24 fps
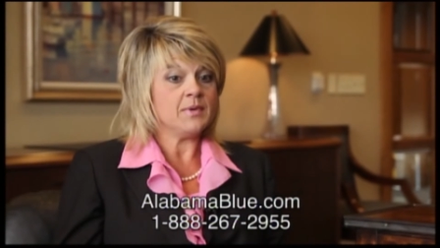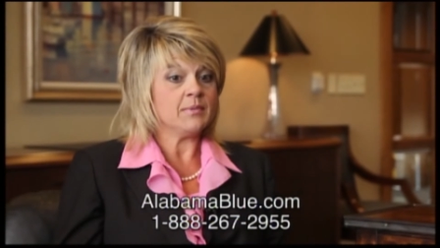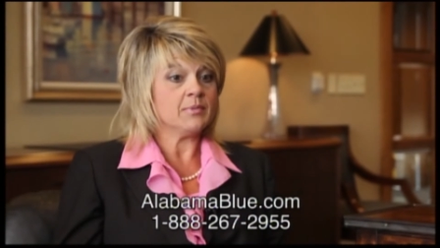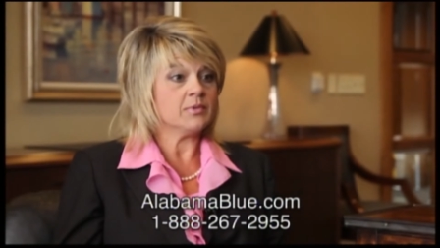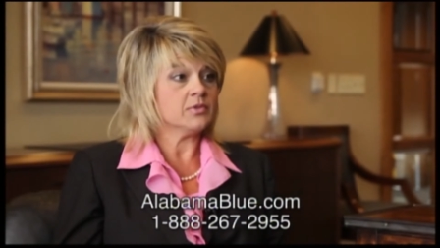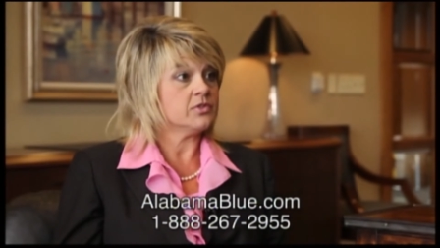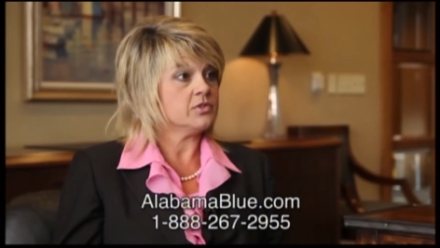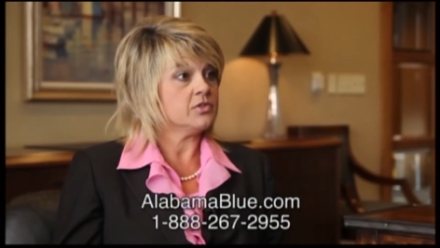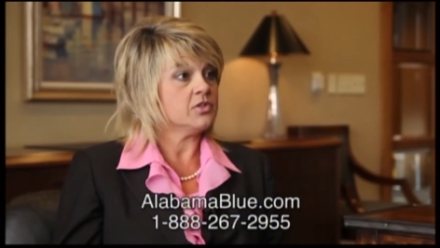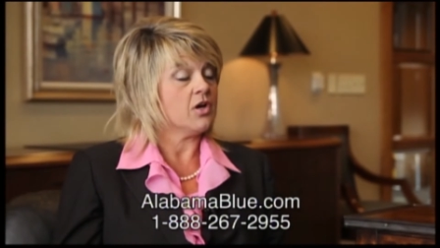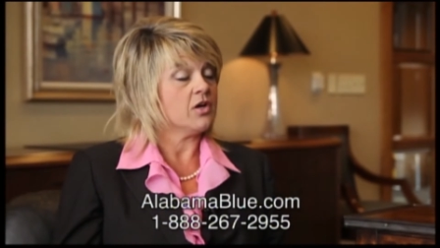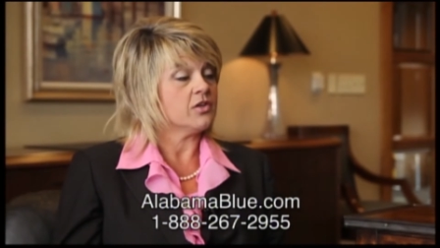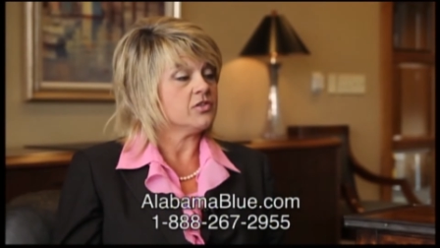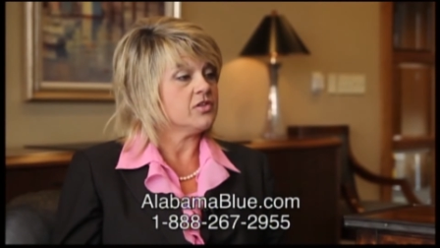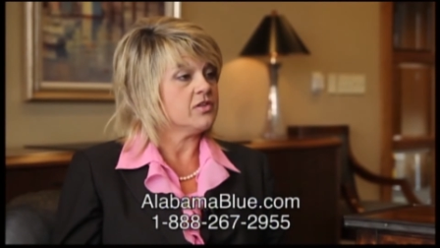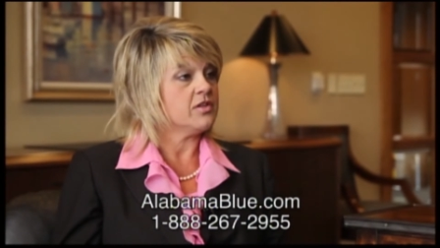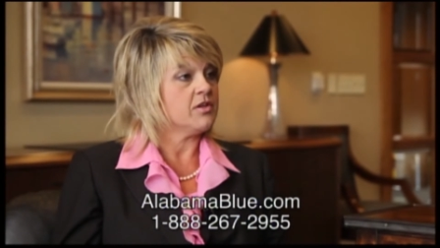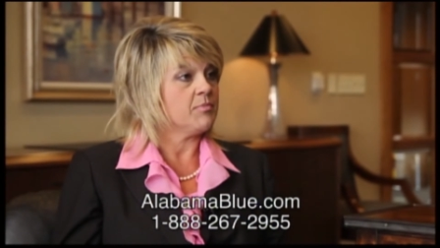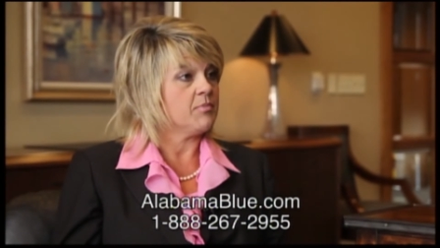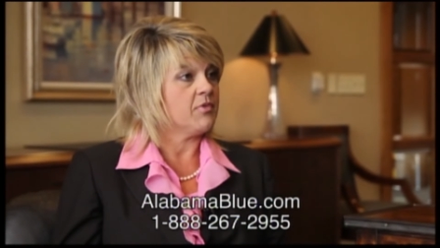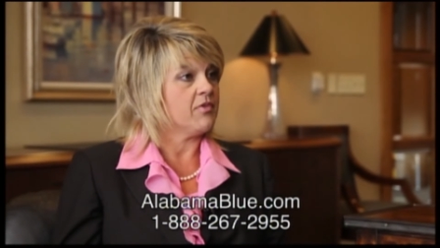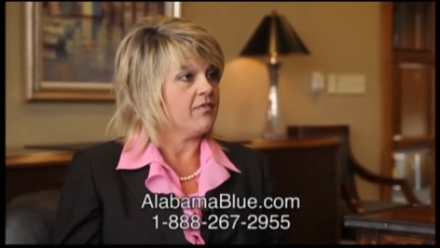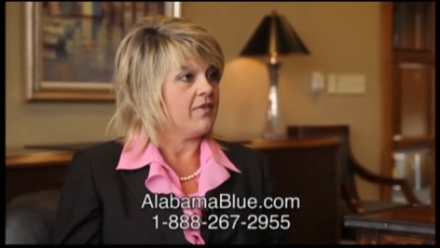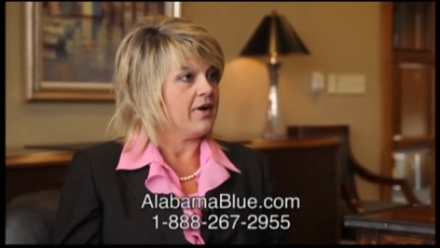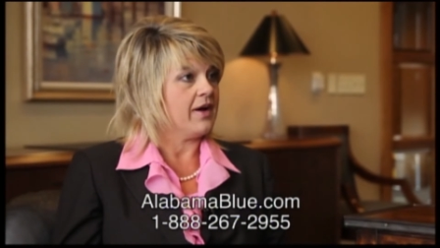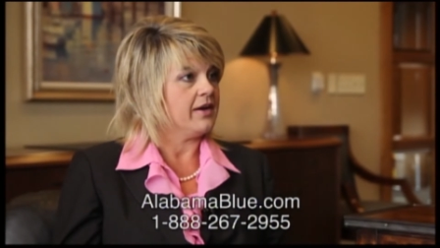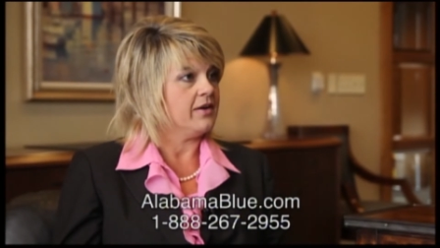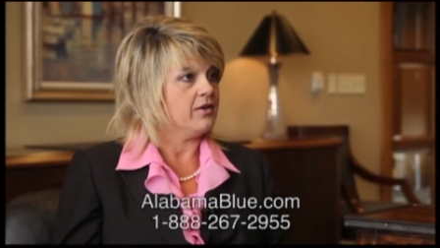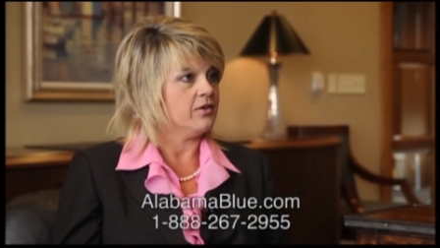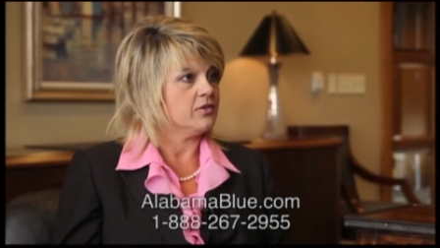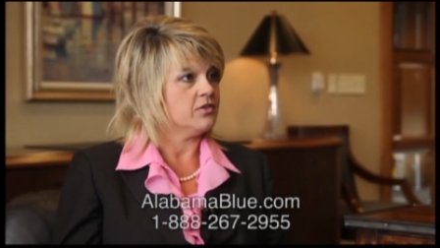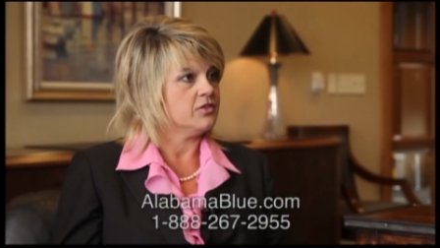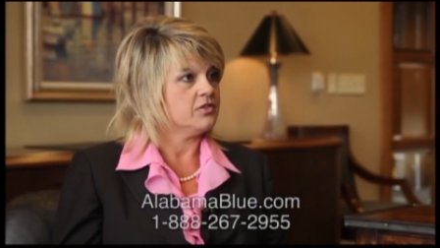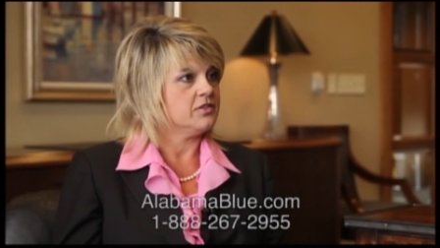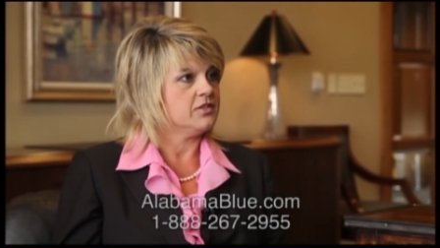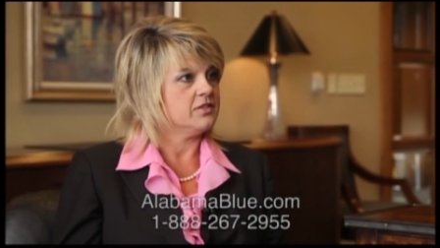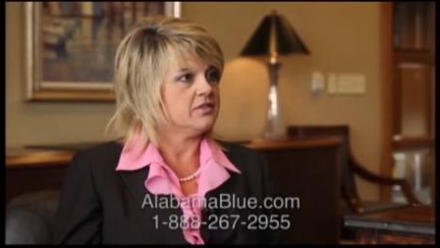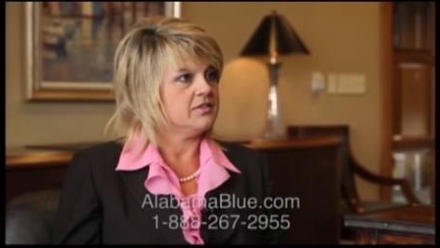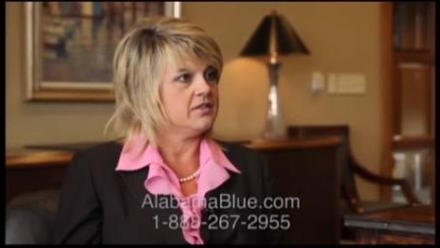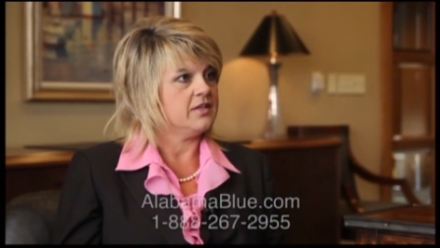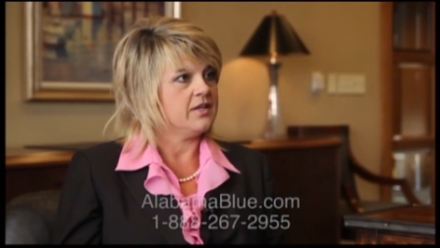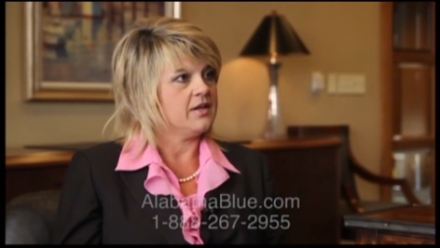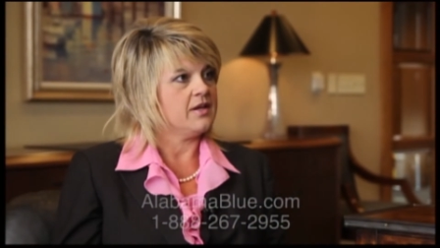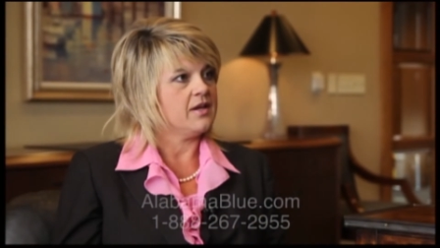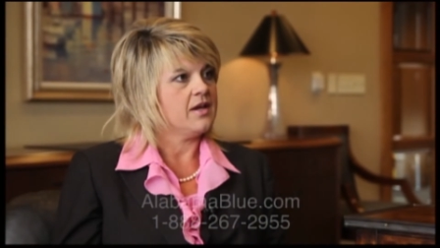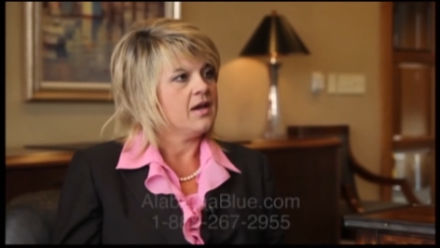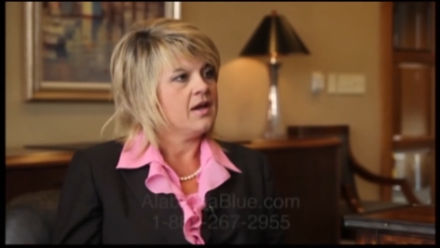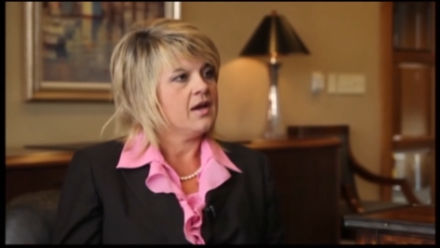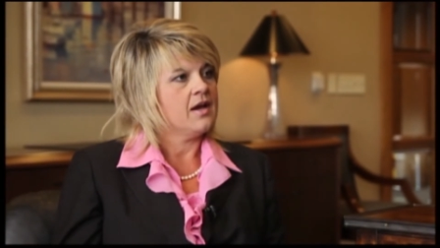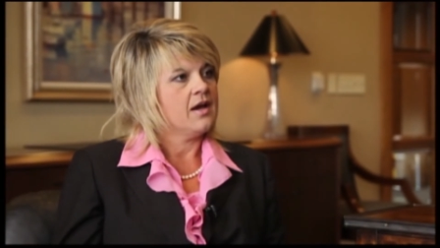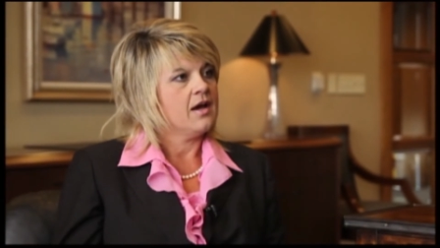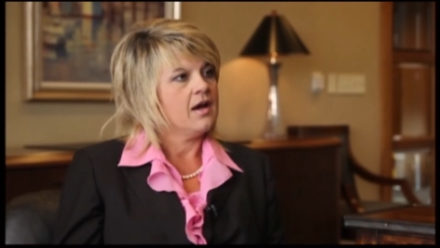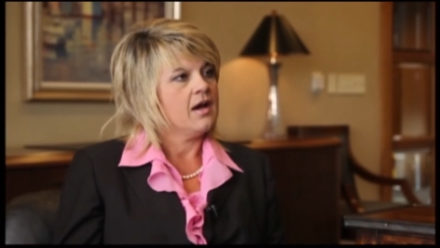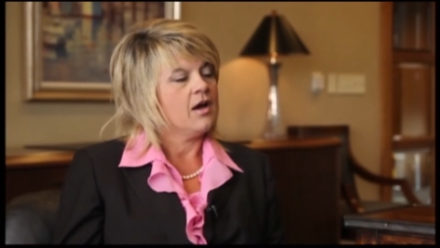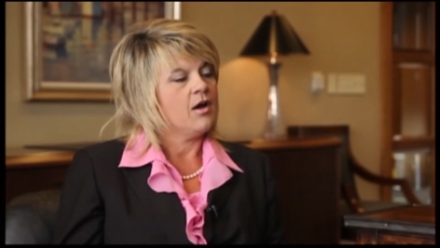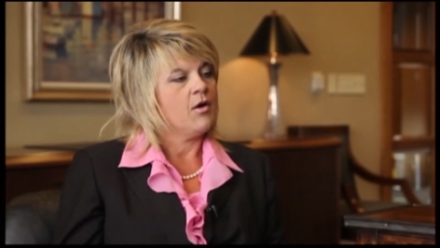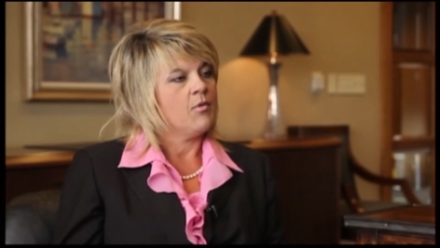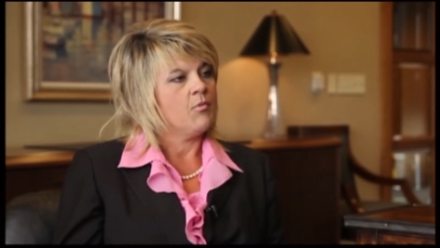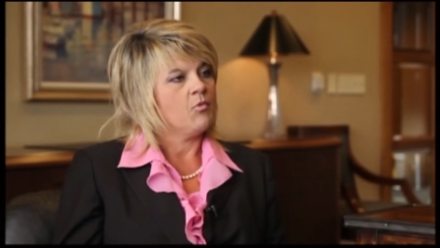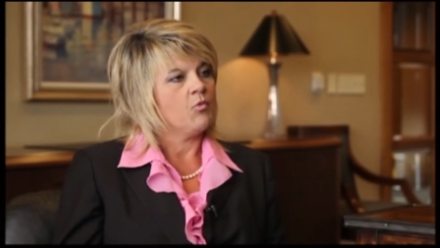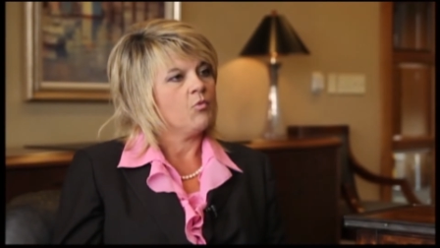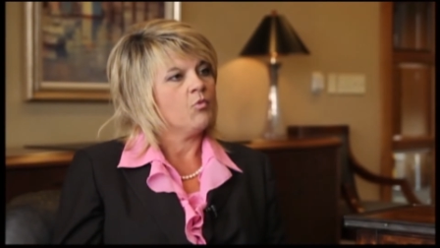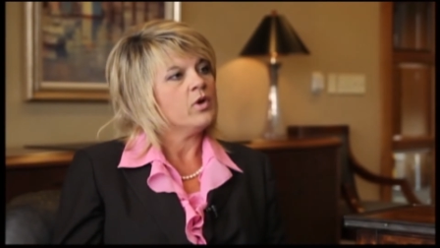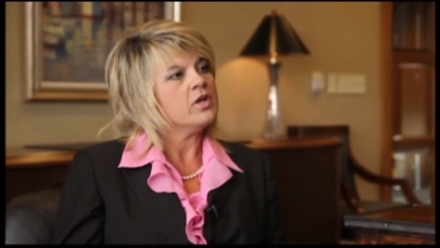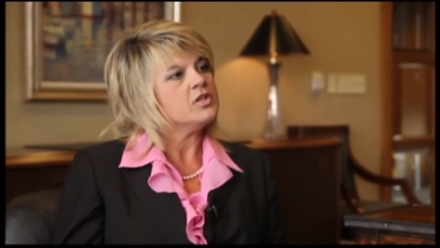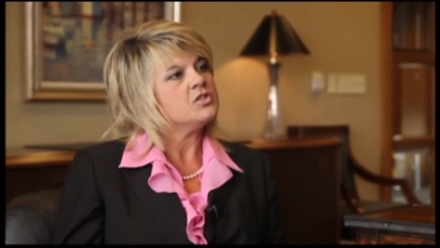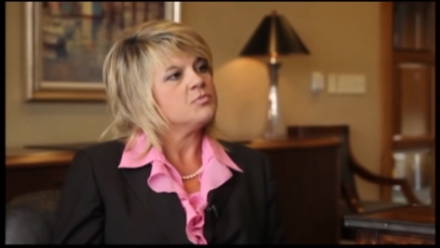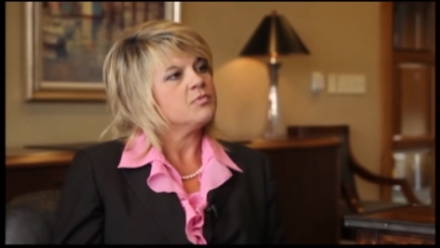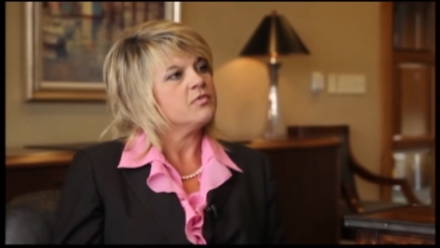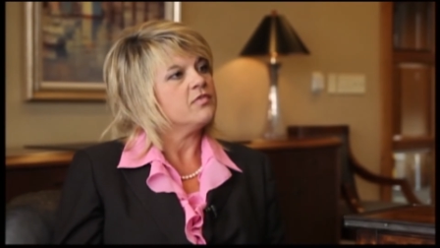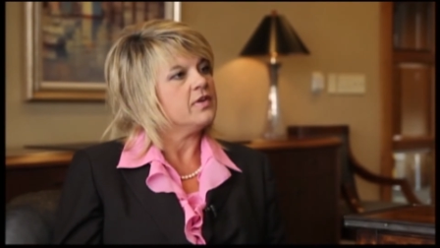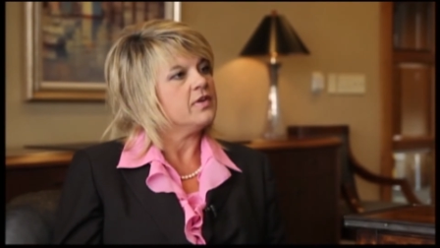people to talk to their providers to see which